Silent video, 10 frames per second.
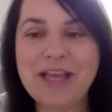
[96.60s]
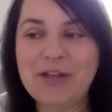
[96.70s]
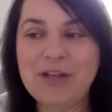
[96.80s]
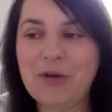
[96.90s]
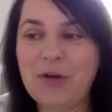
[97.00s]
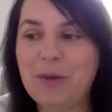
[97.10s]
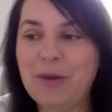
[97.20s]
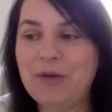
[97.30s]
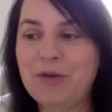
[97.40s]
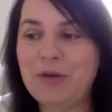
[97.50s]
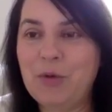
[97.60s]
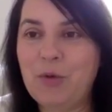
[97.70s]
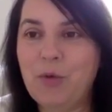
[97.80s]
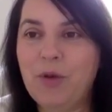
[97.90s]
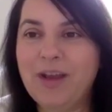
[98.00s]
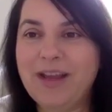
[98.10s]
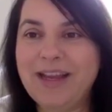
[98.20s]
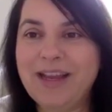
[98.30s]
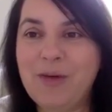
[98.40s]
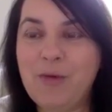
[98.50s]
talk about, you know,
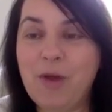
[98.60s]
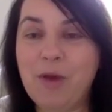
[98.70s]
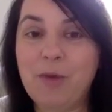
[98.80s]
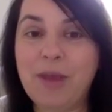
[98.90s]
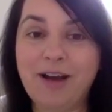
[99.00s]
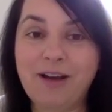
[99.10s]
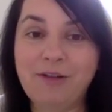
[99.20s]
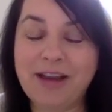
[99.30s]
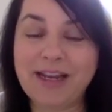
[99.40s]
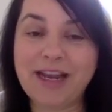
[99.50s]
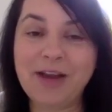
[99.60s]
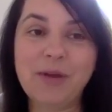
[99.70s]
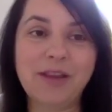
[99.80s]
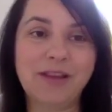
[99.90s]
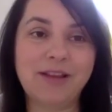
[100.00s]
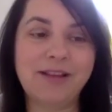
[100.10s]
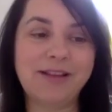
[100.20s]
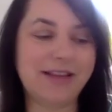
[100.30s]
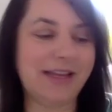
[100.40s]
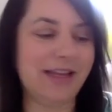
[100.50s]
where we are right now in this
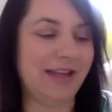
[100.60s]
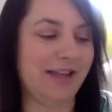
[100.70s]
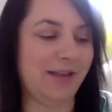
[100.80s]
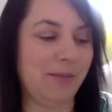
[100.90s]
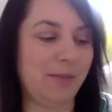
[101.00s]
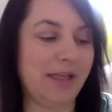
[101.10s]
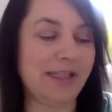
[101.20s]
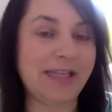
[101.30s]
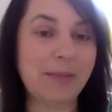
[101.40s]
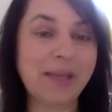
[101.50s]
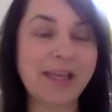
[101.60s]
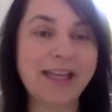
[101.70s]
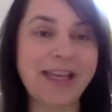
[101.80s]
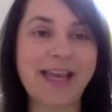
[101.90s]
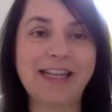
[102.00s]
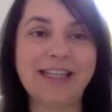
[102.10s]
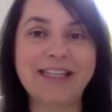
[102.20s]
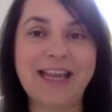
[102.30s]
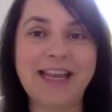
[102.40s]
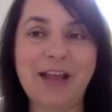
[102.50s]
pandemic. And
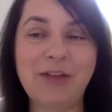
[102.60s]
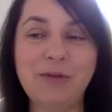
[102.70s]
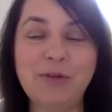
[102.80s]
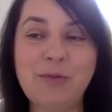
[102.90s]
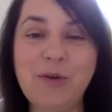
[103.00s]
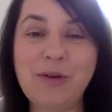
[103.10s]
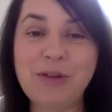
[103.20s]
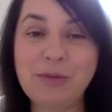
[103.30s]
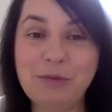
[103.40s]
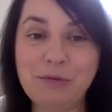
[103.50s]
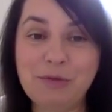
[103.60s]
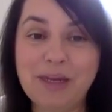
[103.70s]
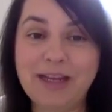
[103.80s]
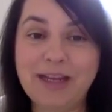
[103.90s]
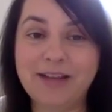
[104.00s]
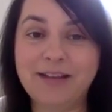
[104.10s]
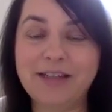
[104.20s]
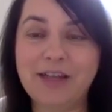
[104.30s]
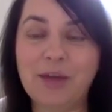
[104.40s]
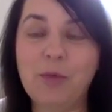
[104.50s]
so tomorrow is going to be really
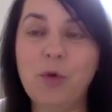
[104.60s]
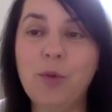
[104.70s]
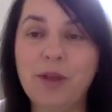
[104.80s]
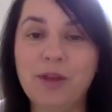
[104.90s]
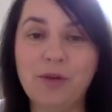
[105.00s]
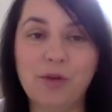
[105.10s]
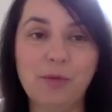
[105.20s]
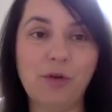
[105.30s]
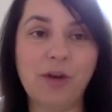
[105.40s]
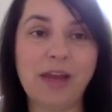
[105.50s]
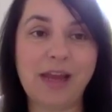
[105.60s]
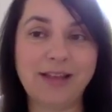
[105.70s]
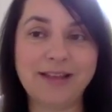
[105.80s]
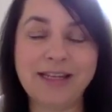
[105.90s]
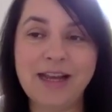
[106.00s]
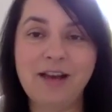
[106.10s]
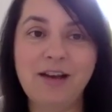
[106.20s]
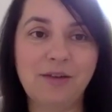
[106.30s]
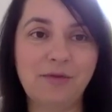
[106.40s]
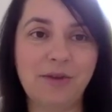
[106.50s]
exciting. I'm hoping it's going to broadcast
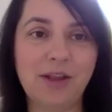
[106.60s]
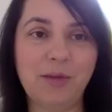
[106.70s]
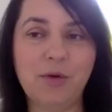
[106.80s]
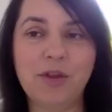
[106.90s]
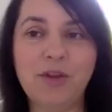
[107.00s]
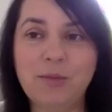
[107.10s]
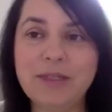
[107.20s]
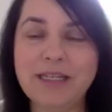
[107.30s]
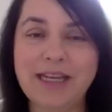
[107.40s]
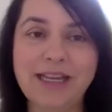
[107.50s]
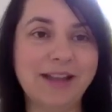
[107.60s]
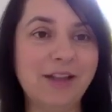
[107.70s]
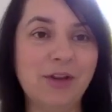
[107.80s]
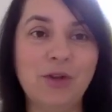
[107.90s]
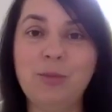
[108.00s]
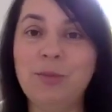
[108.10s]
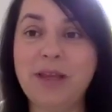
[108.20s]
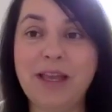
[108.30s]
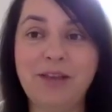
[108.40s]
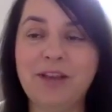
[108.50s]
on Facebook. Some days Zoom
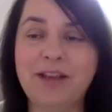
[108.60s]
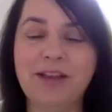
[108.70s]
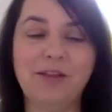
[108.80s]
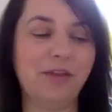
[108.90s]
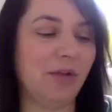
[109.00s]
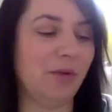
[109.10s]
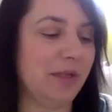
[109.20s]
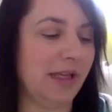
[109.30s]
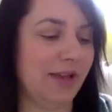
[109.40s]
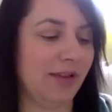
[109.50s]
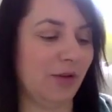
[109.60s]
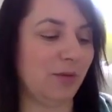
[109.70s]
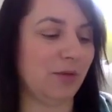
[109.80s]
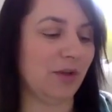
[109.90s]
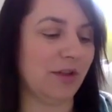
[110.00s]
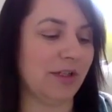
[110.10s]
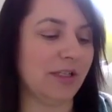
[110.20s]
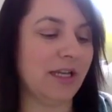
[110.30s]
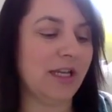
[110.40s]
behaves itself, some days Zoom doesn't.